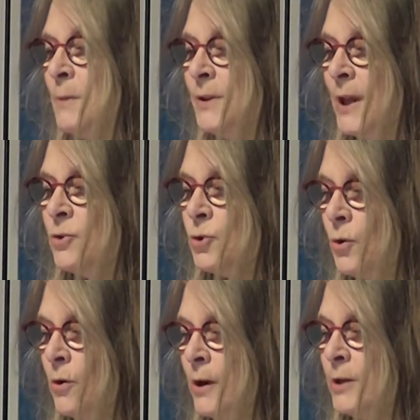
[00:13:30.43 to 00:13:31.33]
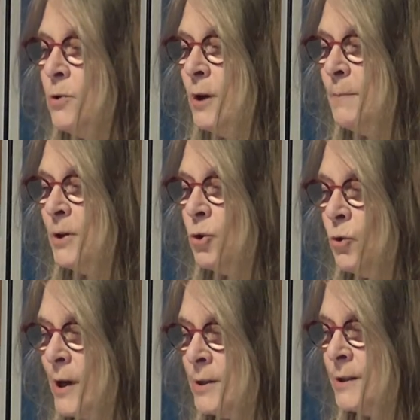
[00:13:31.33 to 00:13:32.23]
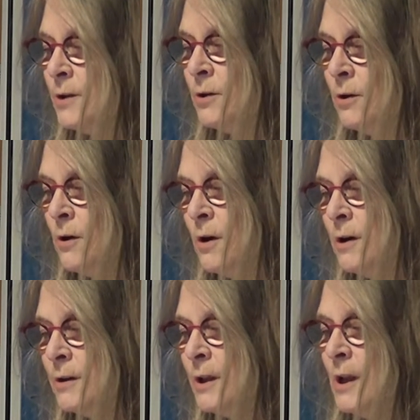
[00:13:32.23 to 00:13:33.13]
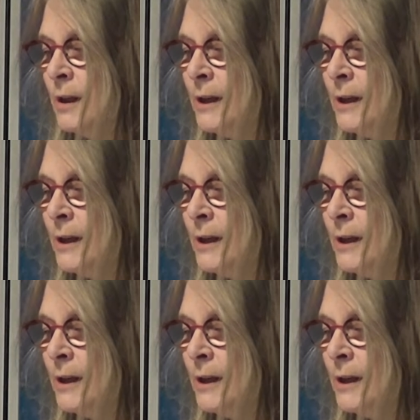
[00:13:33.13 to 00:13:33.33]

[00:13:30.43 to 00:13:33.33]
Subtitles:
But then Joy, who had been crushed in her heart,